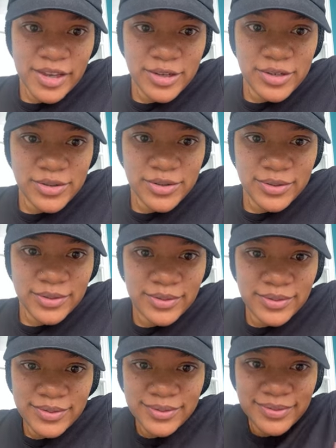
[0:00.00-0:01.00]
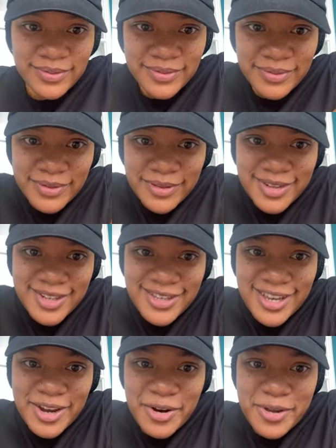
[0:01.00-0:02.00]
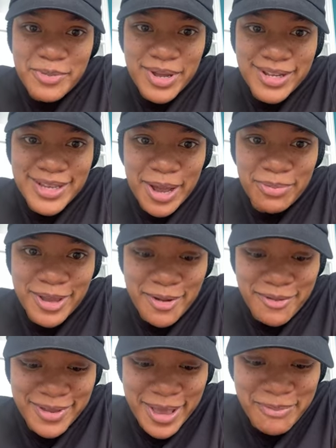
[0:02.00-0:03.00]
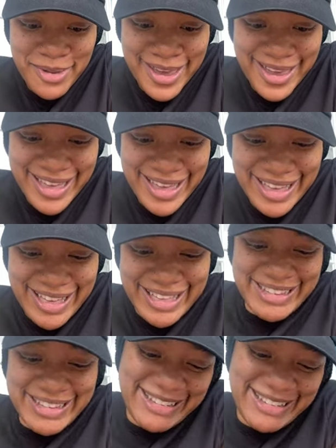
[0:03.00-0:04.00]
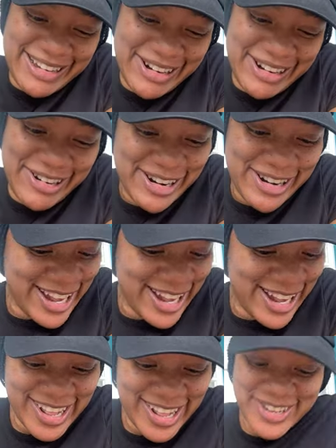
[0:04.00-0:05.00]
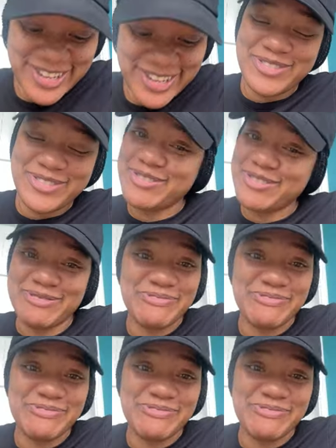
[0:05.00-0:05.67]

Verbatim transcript: yes, she don't even tell me that. She said, girl, you better stop playing with that man. Girl, that's all I do.